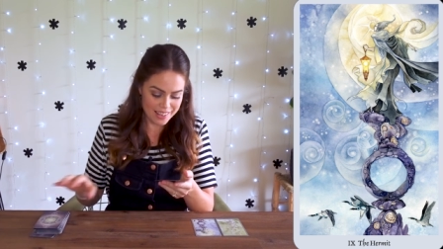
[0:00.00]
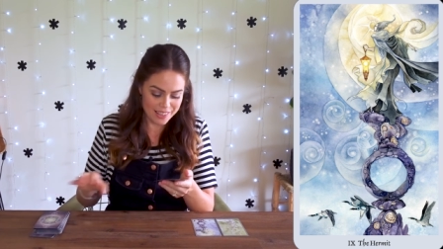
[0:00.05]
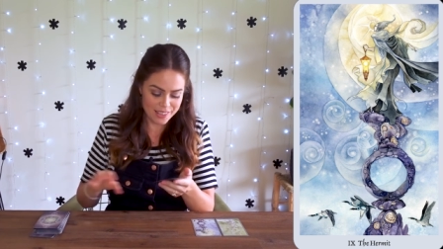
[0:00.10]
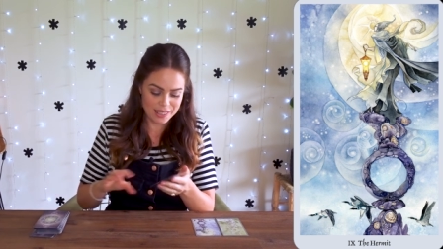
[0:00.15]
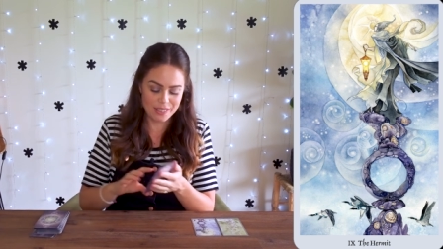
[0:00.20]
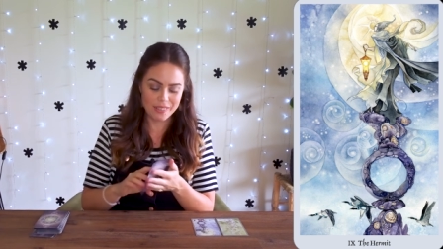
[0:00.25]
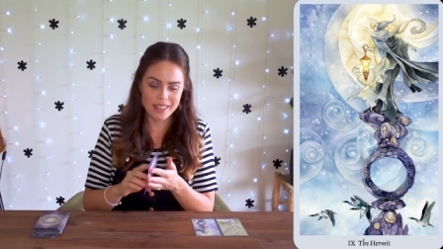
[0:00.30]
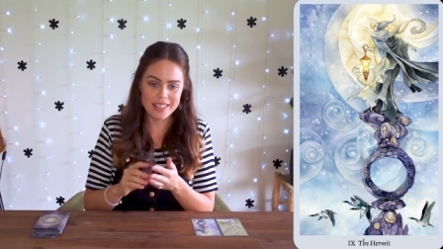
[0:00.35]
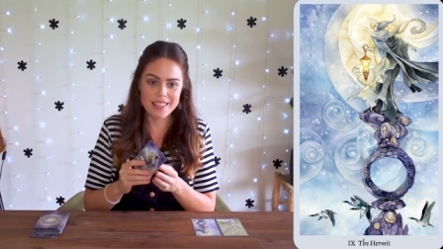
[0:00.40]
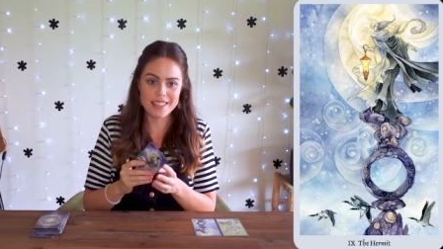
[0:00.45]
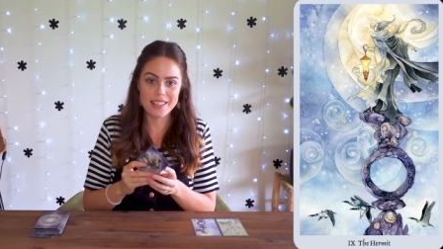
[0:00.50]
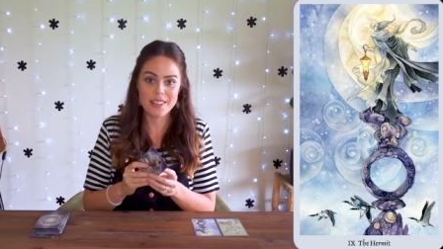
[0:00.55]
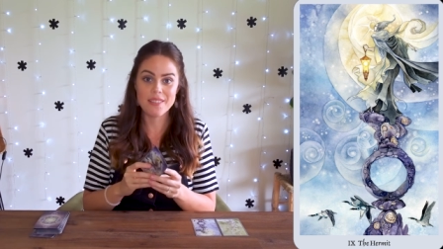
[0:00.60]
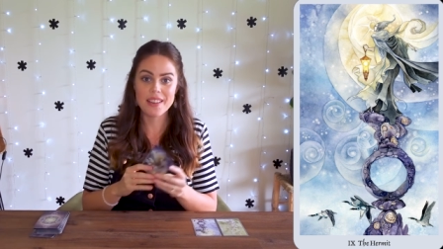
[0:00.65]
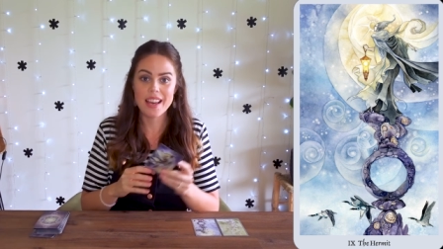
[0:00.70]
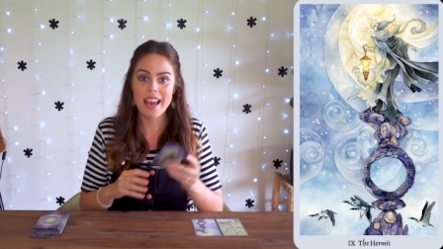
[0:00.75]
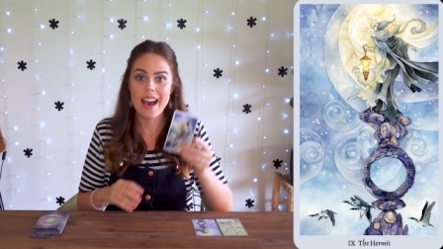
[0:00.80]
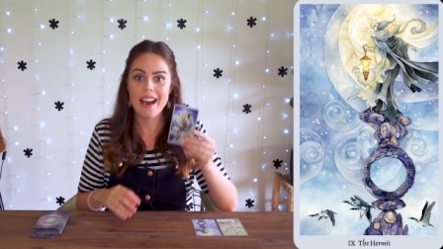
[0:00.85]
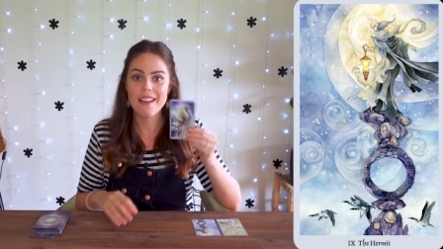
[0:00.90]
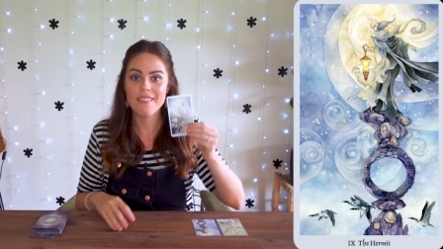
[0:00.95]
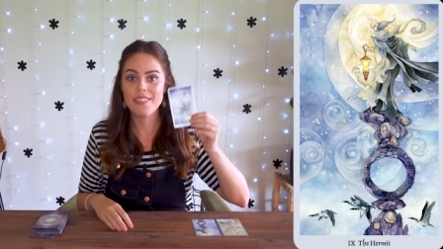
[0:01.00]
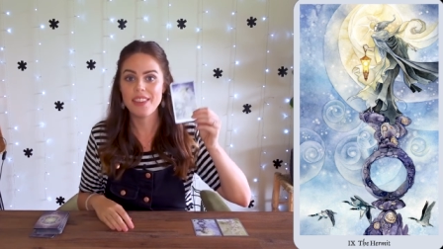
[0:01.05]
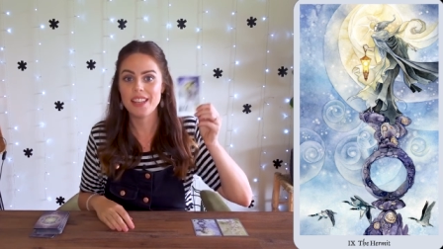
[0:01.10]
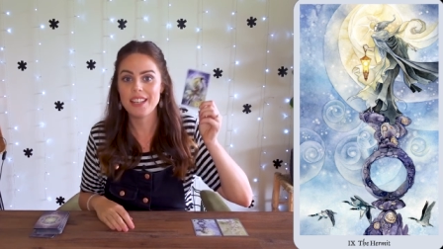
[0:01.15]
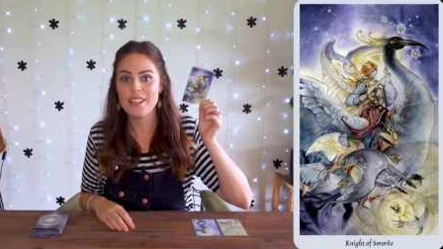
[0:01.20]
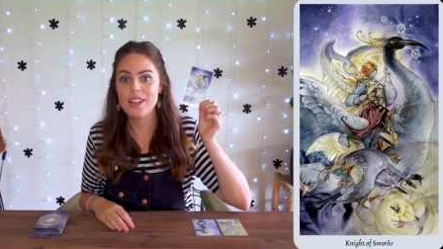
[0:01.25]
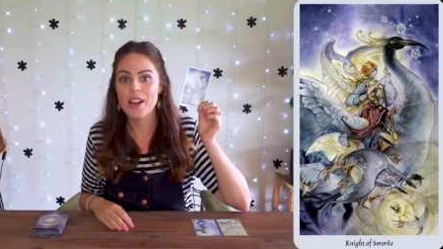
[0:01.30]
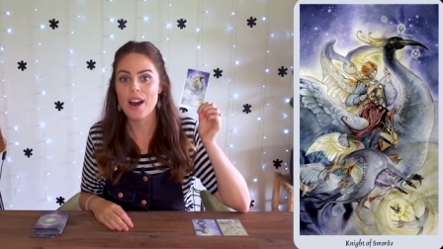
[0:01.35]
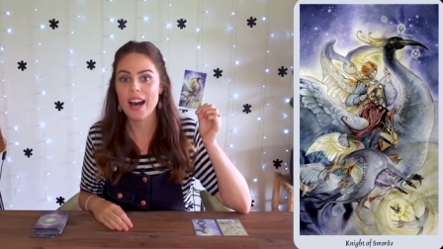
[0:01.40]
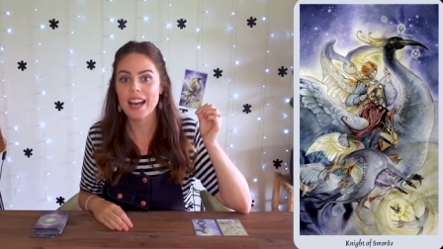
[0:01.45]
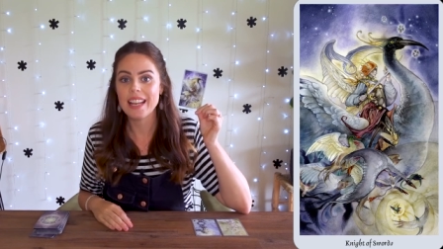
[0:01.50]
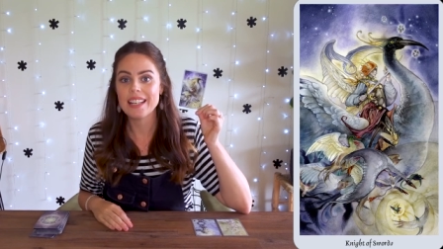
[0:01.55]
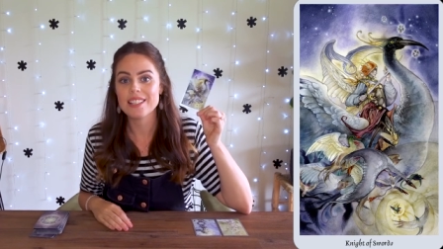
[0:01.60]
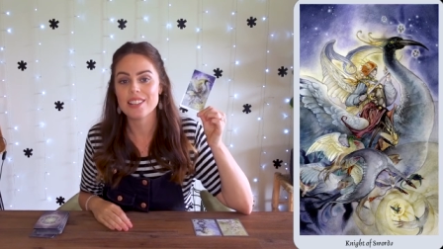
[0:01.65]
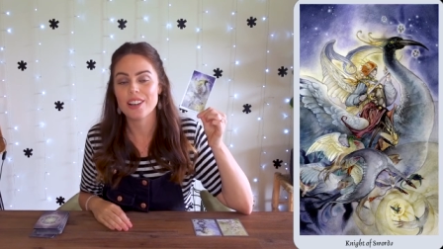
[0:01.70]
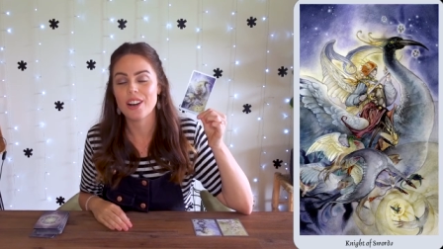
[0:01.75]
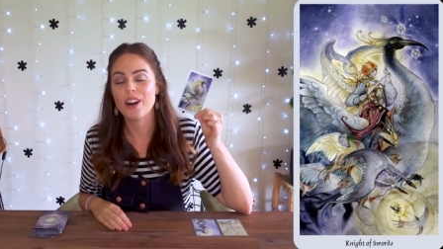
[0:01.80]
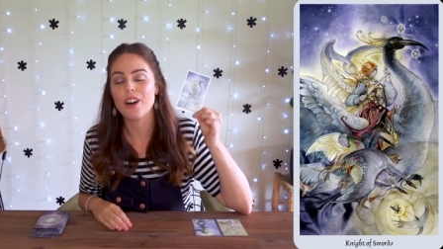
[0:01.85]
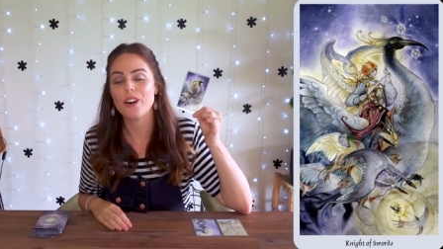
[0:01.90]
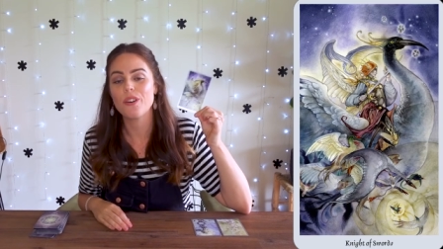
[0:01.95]
So Wednesday we have the Knight
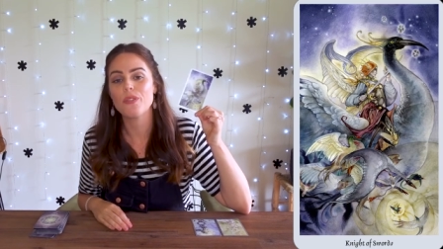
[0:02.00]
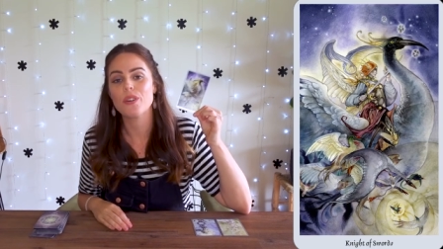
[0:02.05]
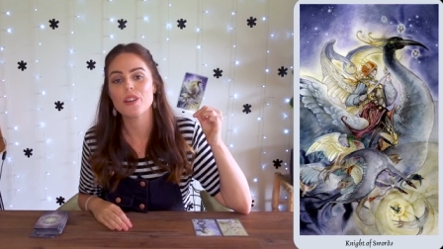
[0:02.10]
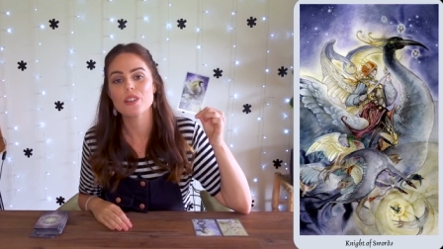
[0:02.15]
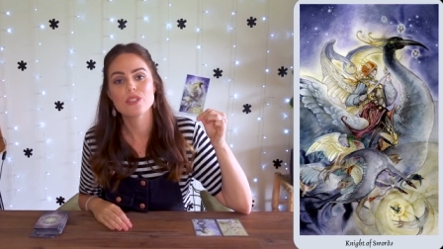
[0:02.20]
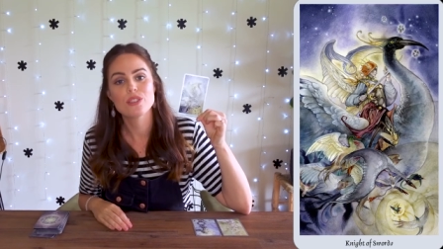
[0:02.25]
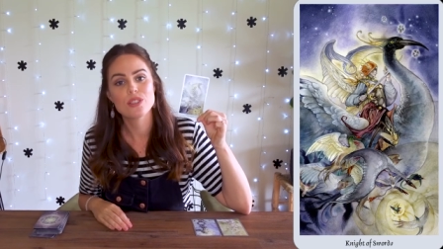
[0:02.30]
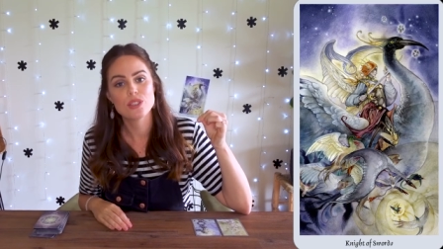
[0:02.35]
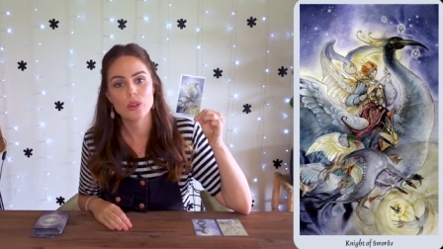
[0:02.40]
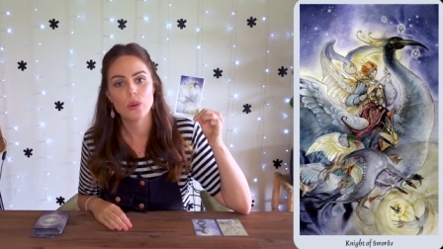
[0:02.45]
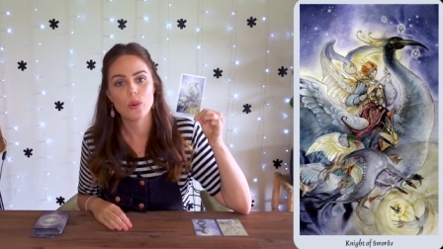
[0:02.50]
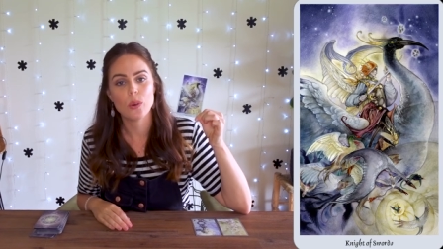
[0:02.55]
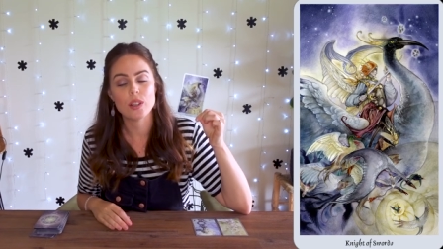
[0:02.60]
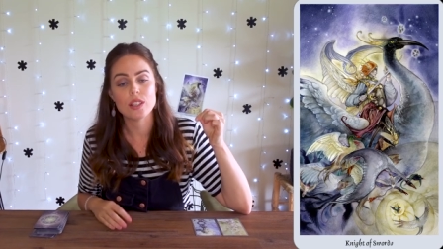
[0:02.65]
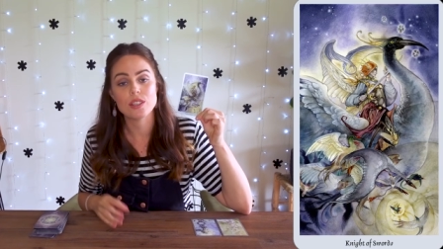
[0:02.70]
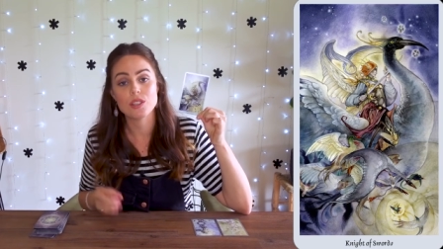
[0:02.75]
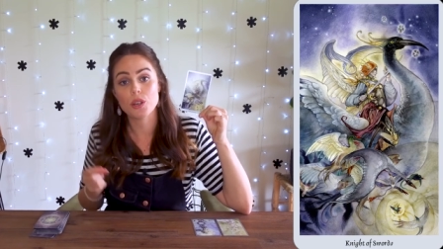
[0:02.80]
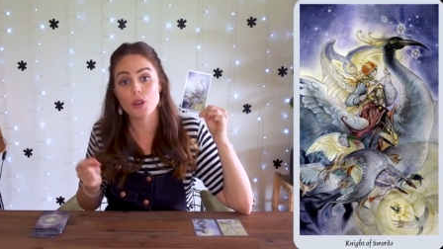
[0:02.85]
of Swords.